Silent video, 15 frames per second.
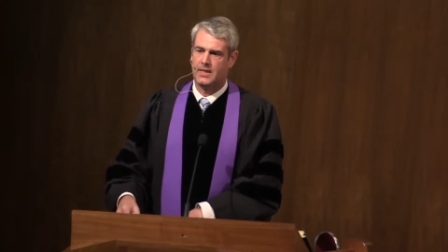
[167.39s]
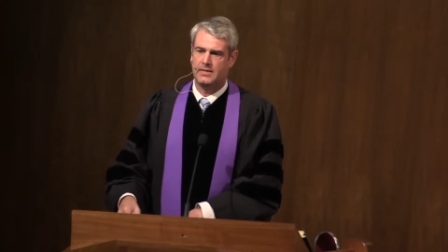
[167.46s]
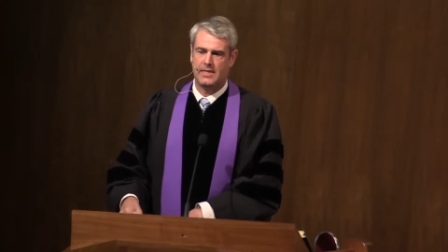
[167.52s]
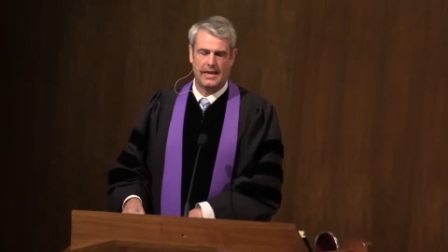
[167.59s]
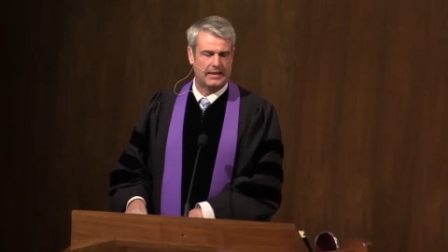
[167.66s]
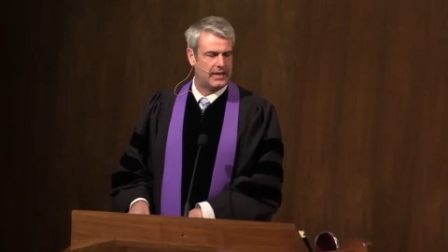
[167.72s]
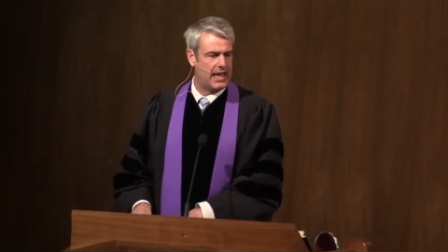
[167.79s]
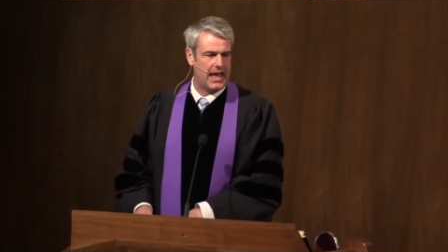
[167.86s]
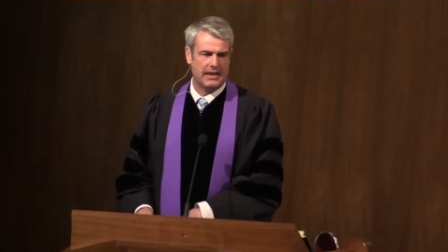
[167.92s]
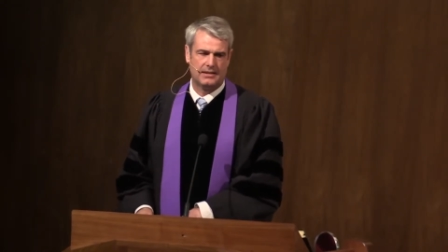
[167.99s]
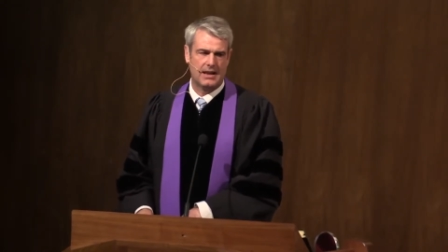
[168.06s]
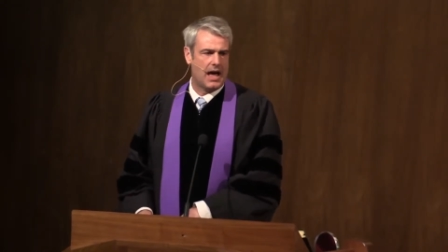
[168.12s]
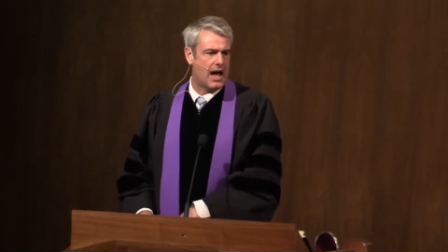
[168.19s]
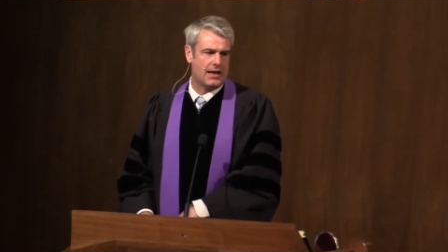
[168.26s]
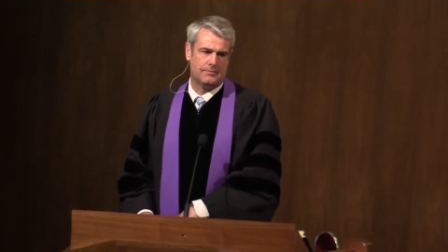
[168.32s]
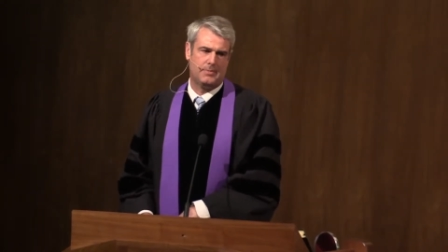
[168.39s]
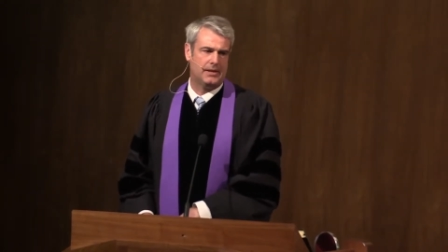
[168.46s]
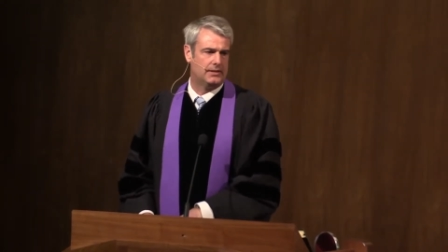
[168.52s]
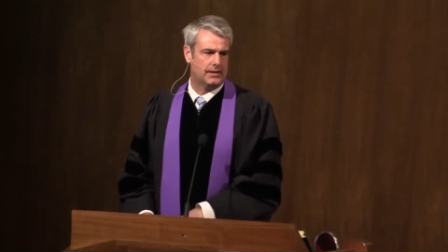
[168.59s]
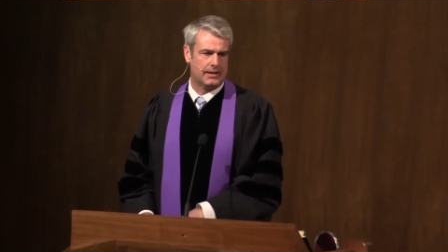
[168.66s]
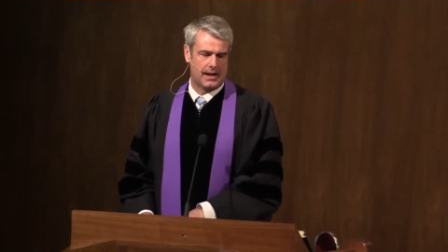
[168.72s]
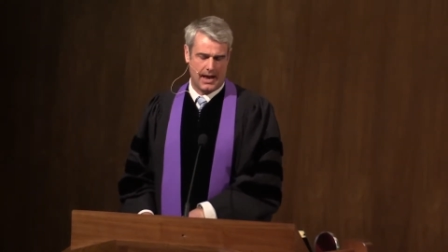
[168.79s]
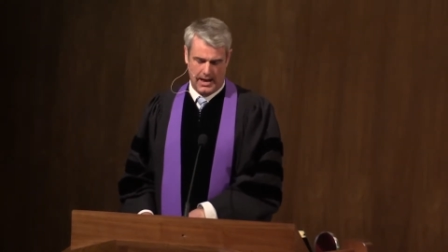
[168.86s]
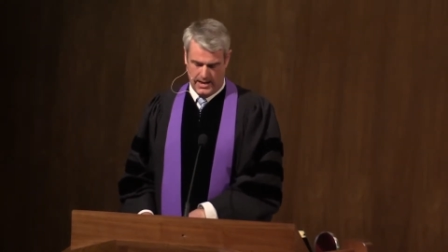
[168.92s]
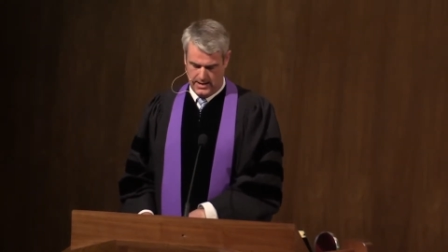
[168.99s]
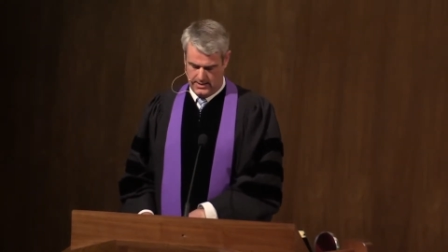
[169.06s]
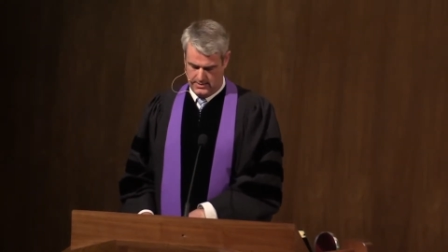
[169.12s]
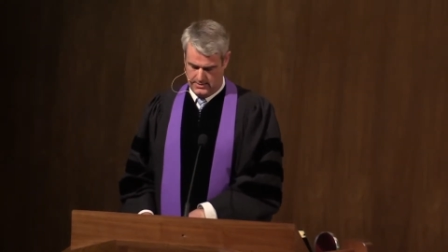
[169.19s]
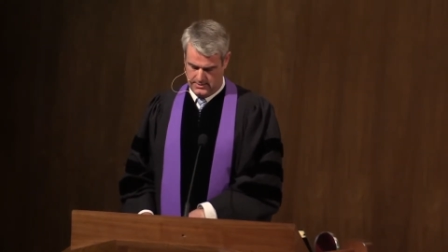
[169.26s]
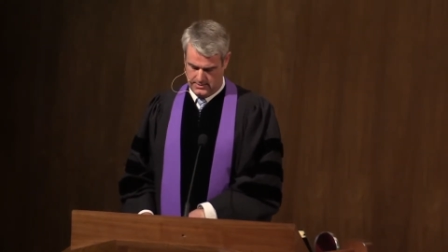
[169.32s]
that cannot be denied
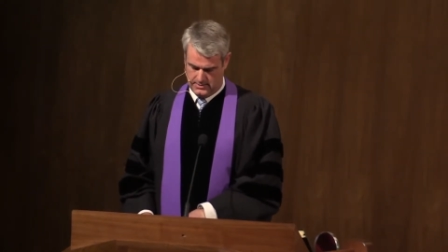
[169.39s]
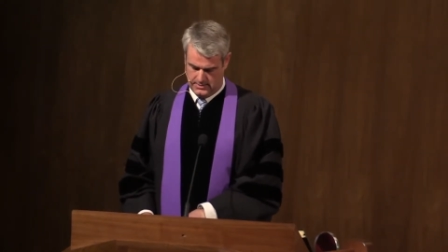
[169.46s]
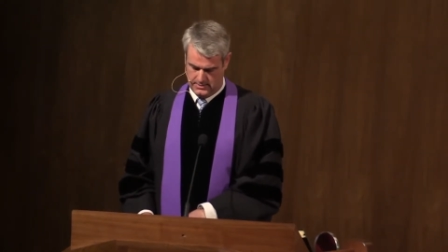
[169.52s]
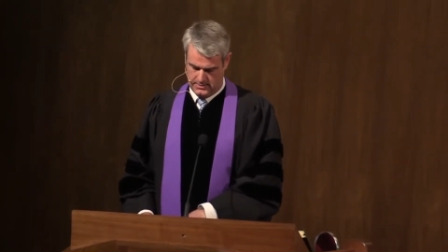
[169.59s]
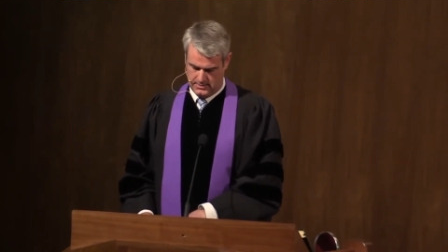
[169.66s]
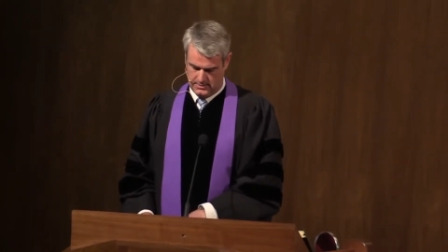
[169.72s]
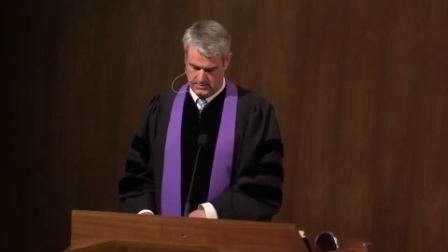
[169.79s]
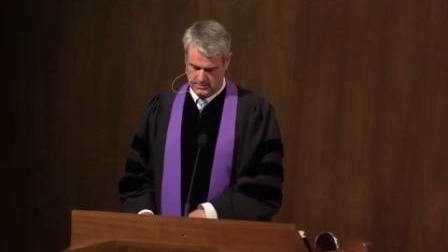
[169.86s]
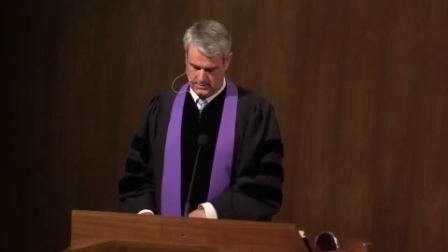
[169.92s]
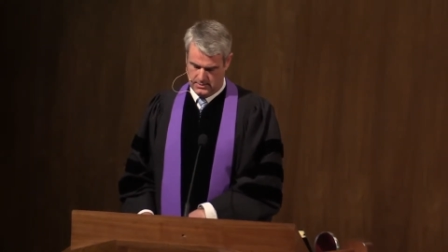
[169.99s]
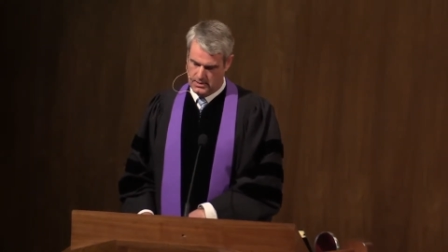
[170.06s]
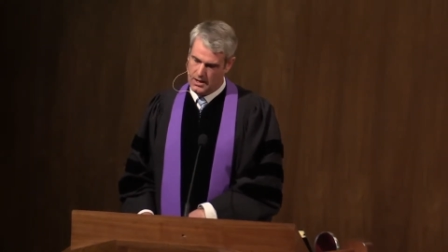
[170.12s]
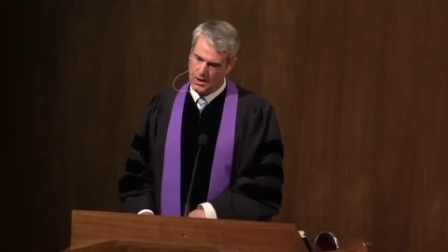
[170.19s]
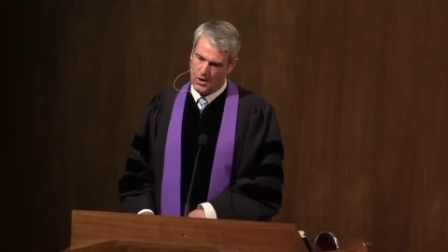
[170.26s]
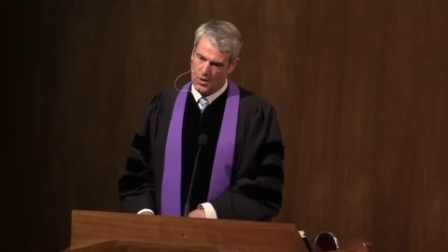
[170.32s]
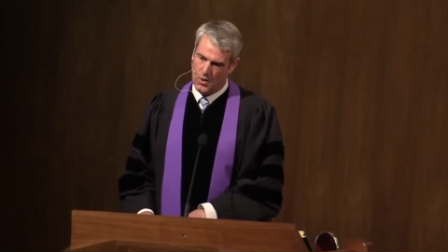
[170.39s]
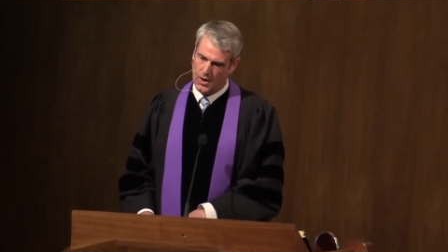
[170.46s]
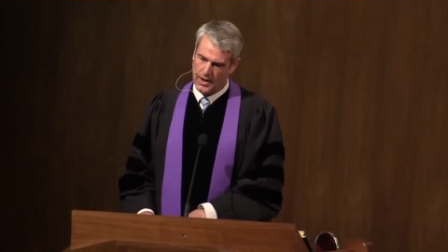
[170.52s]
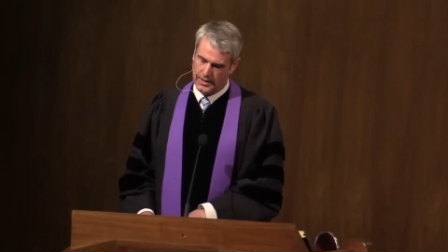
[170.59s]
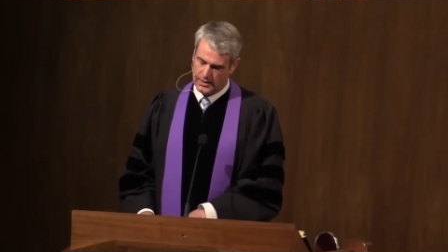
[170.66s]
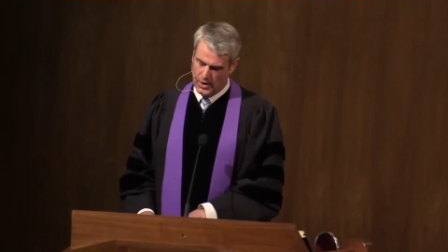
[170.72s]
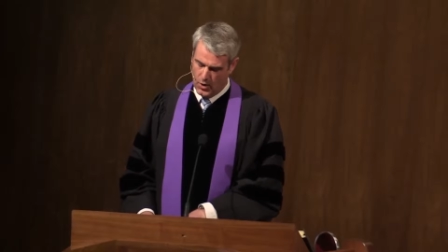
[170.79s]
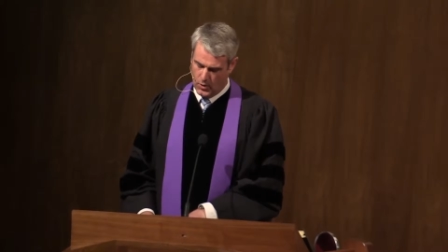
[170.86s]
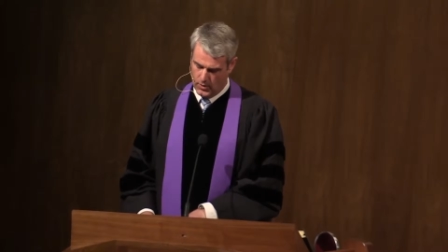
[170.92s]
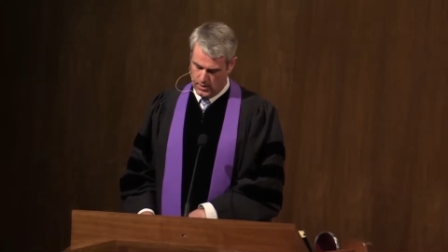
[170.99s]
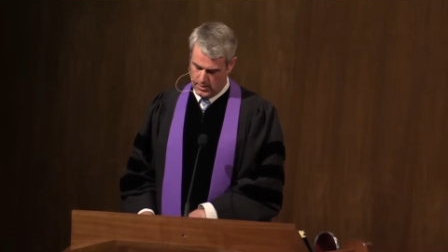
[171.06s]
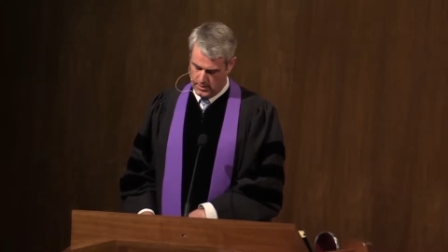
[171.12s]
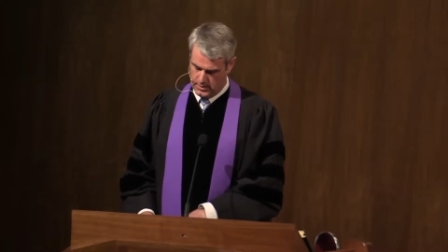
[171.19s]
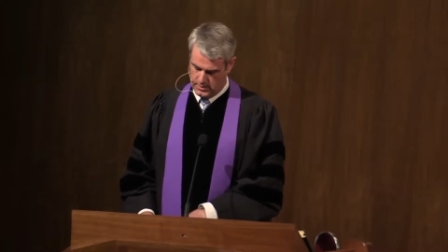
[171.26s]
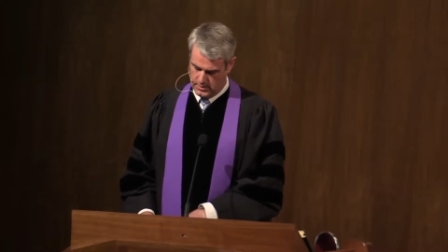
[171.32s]
or
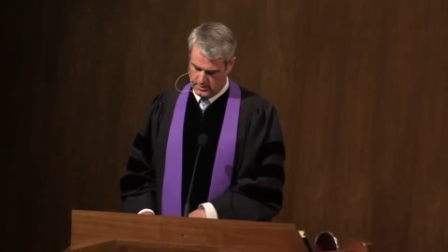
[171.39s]
ignored.